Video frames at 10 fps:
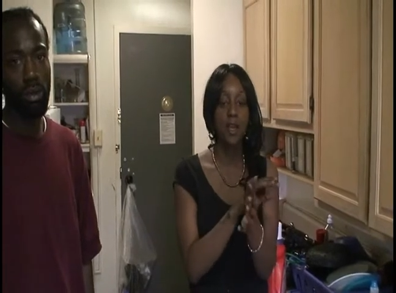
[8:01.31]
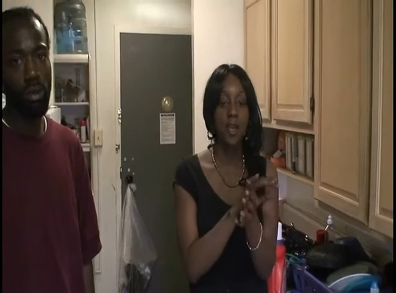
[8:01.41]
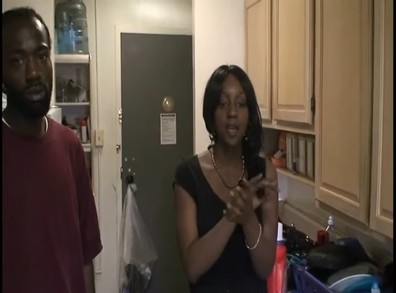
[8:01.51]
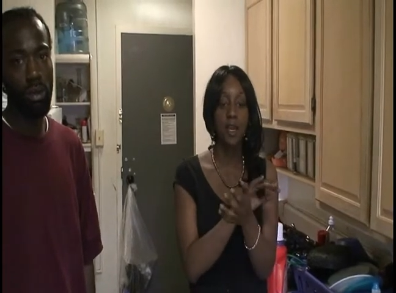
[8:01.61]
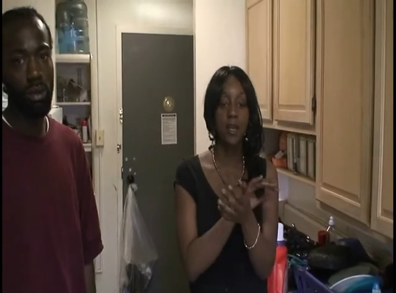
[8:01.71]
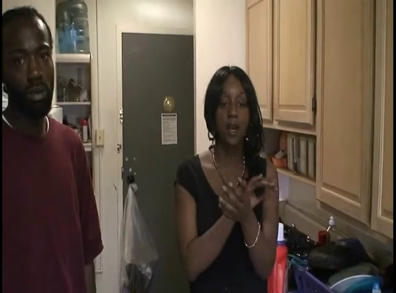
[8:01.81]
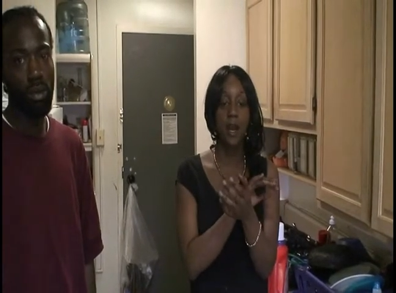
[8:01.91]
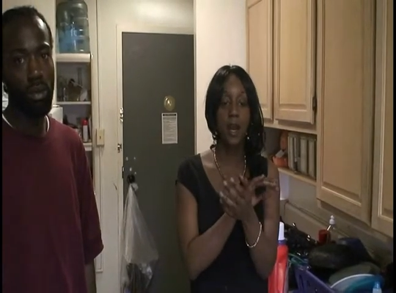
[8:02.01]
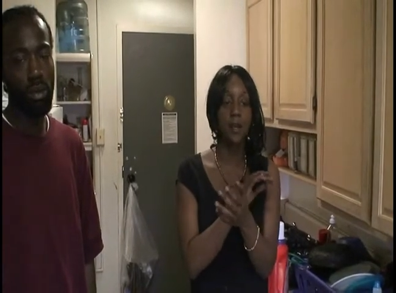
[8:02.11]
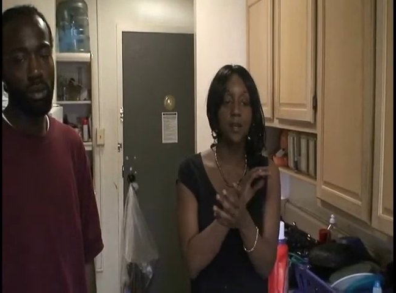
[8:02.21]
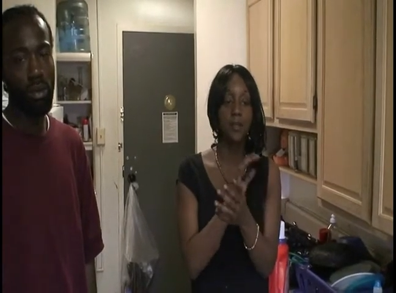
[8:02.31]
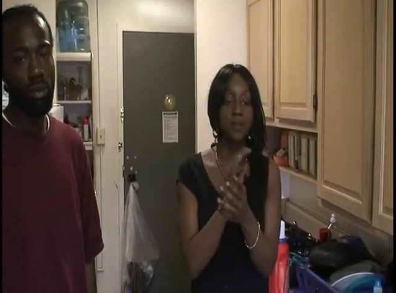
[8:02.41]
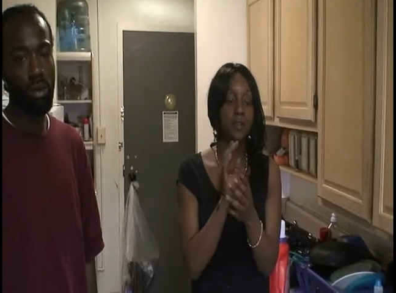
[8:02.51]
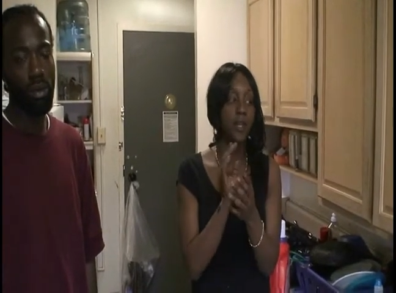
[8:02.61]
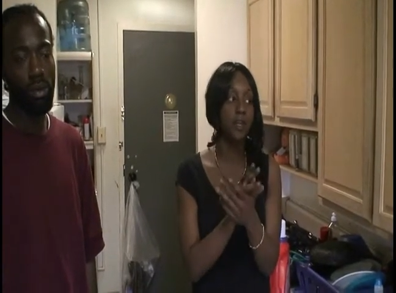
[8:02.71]
Speaker 1: And I
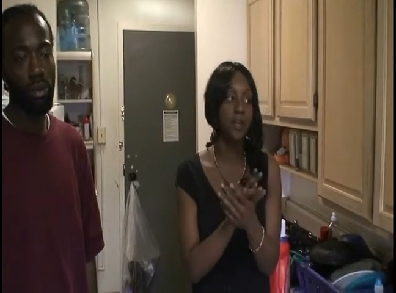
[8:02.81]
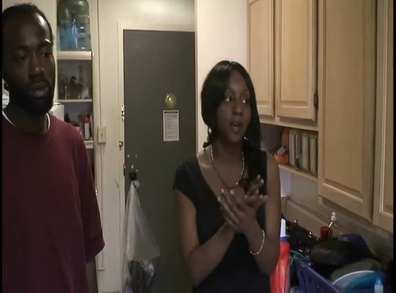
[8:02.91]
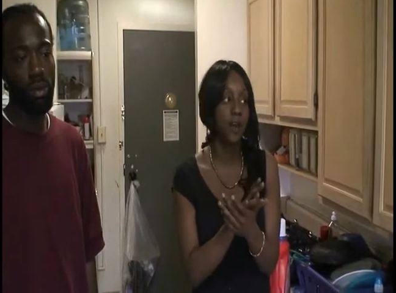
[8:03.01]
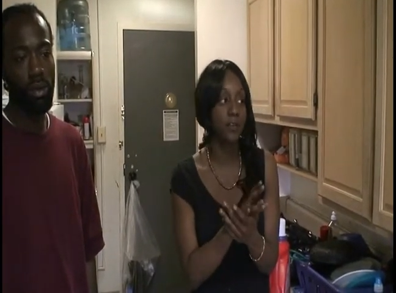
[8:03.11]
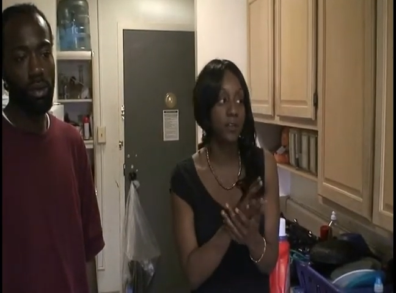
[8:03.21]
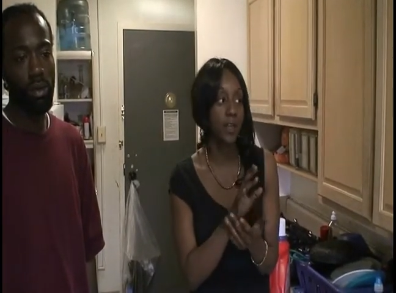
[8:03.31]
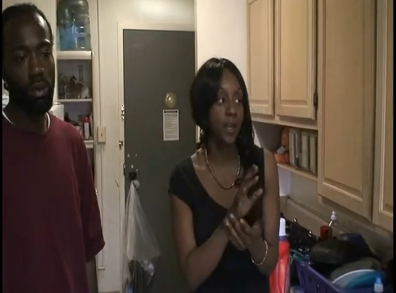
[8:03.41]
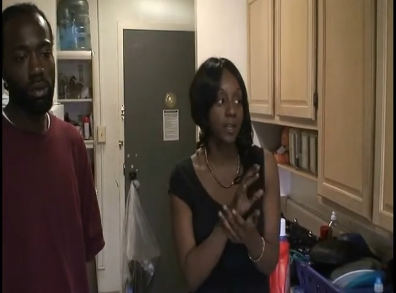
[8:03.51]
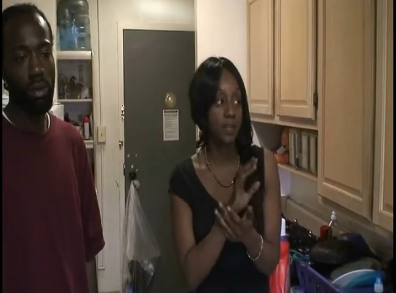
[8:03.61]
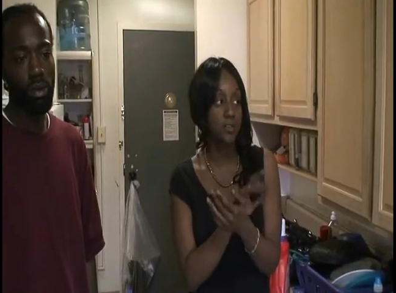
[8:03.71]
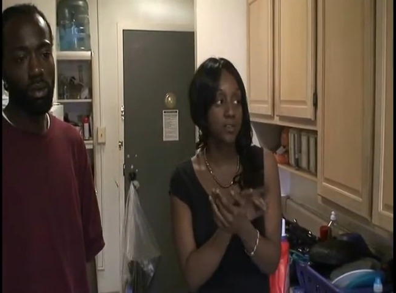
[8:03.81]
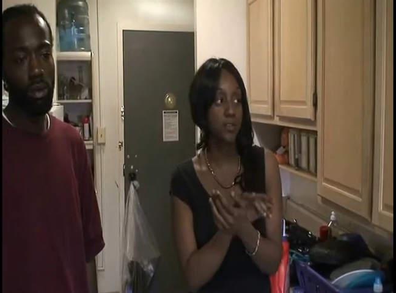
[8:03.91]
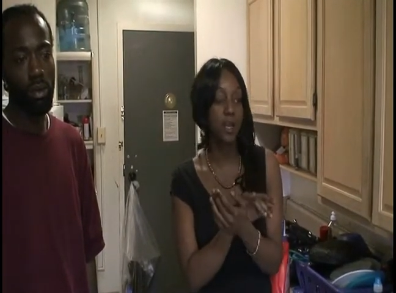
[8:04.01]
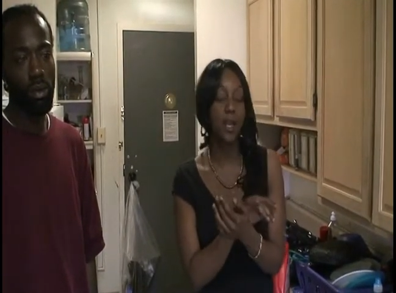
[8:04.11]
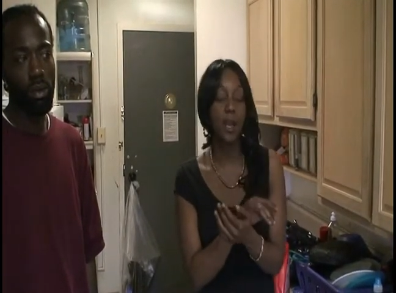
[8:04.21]
thank God
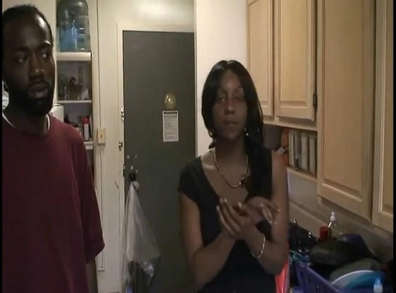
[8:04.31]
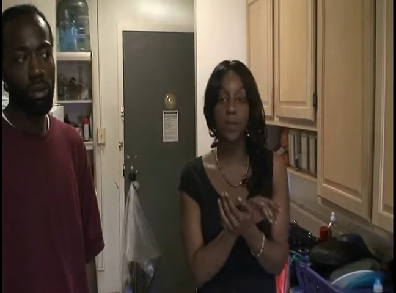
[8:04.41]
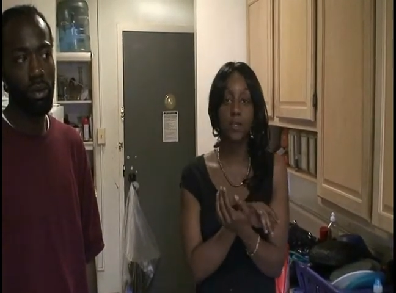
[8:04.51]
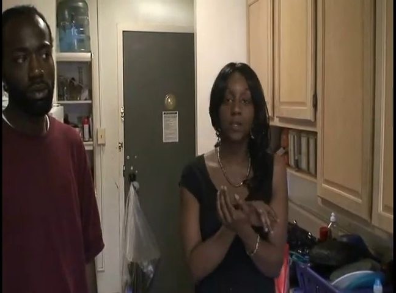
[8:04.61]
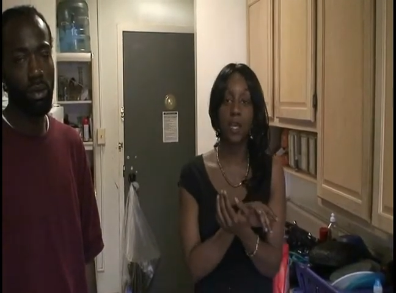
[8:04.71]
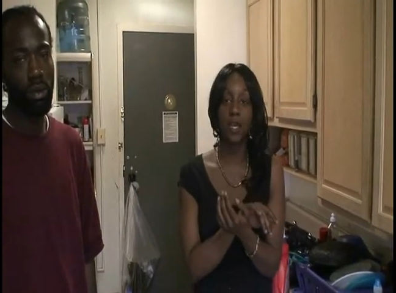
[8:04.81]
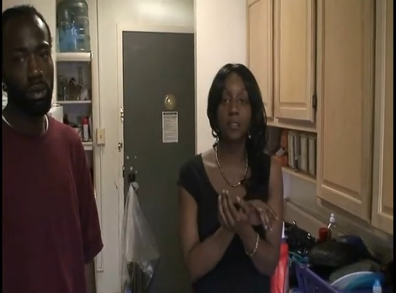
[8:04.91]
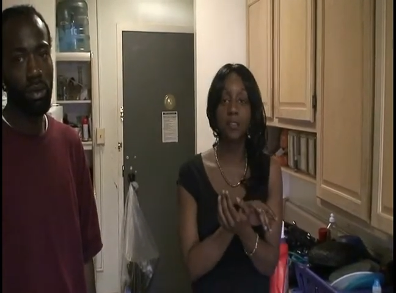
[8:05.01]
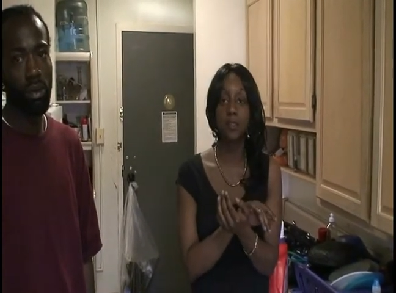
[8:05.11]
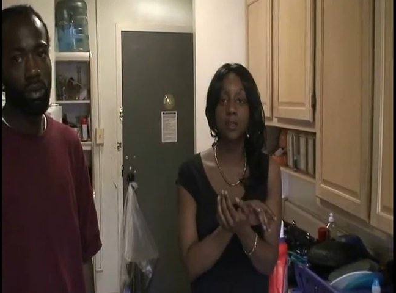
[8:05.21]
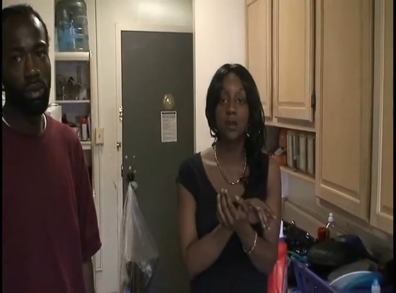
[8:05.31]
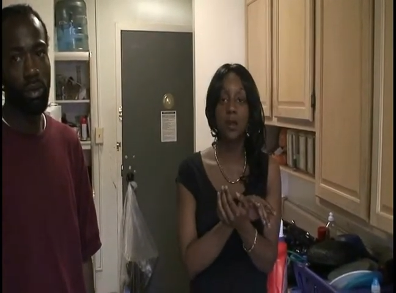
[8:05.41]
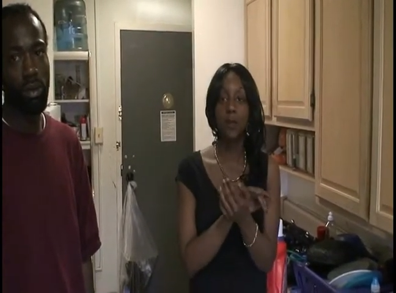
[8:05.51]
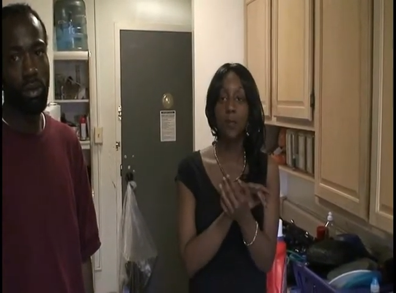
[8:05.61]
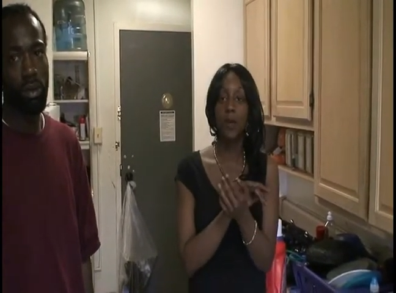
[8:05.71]
yesterday I beat the case.
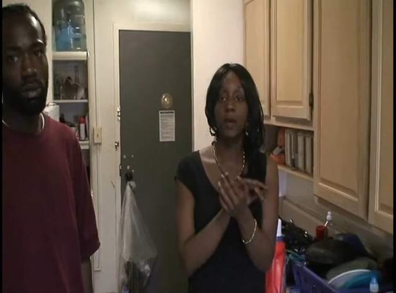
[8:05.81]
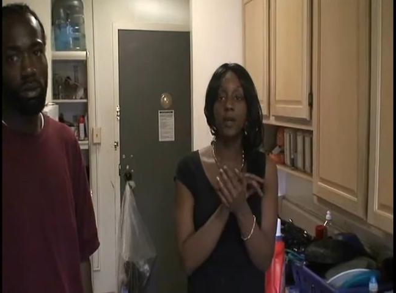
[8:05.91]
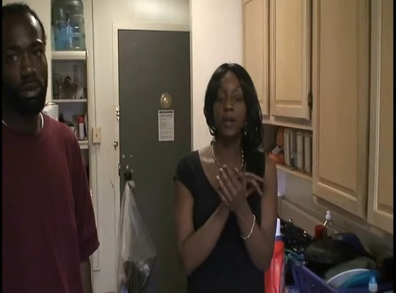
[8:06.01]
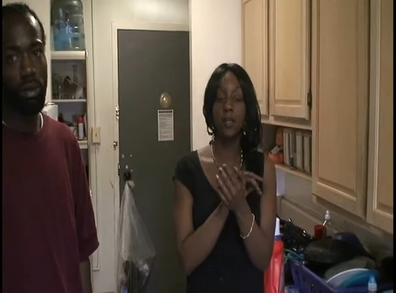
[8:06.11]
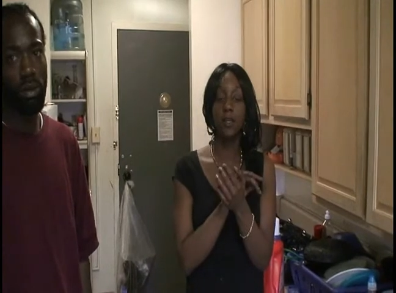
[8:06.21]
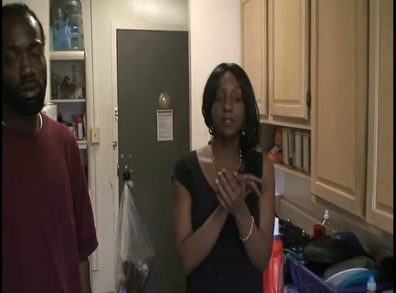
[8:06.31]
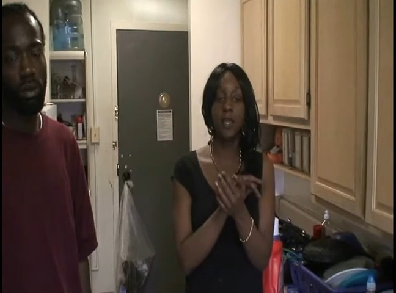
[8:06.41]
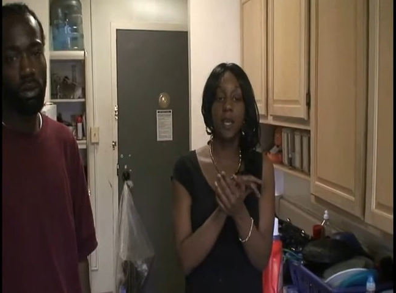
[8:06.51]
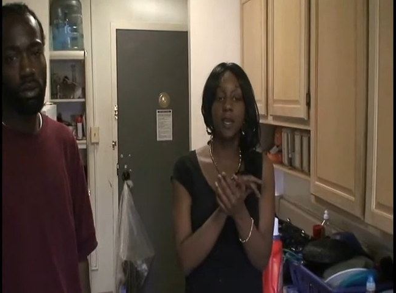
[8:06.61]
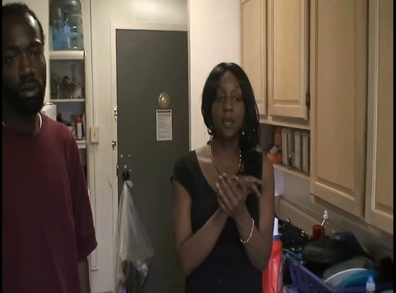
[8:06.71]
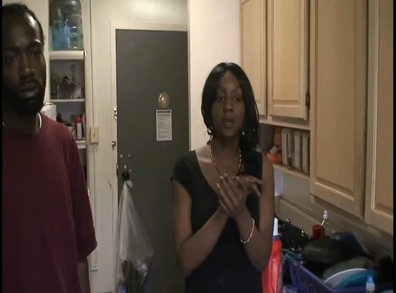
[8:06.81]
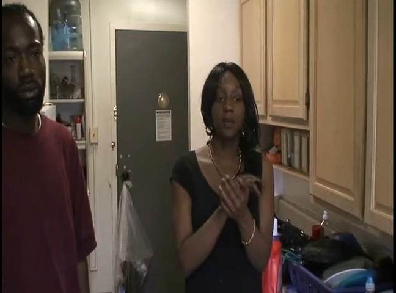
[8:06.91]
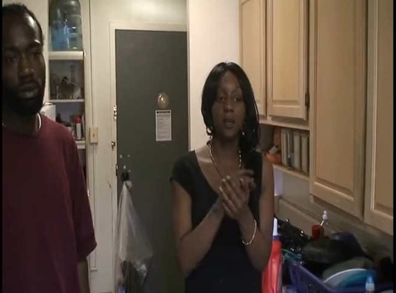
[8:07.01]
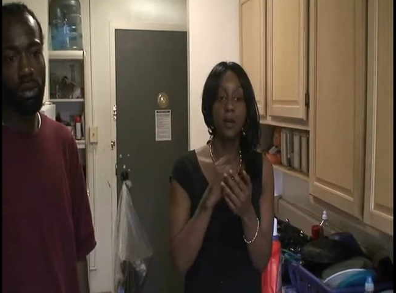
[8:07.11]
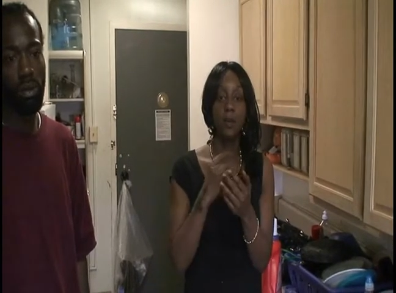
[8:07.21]
But it's like
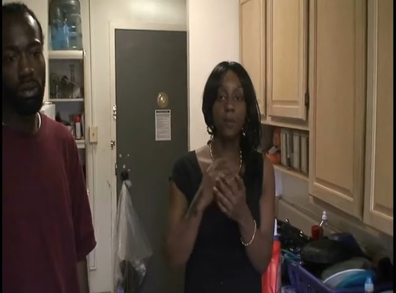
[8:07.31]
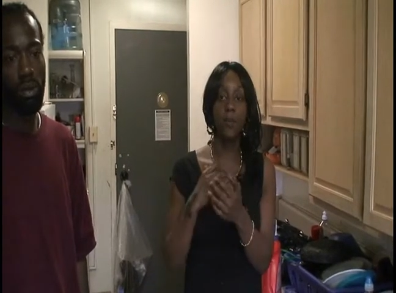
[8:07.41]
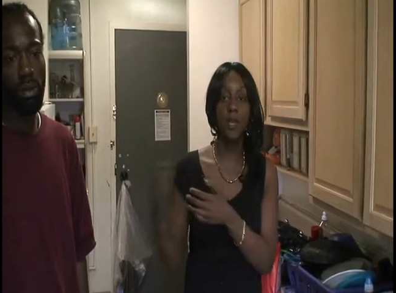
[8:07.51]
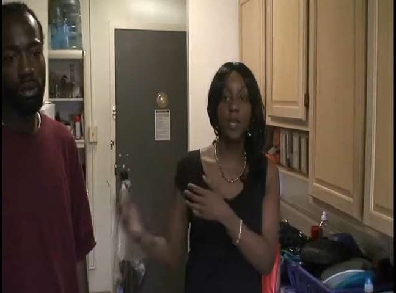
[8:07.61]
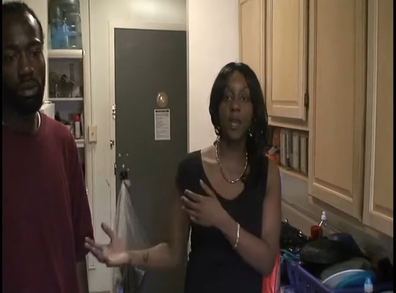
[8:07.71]
me and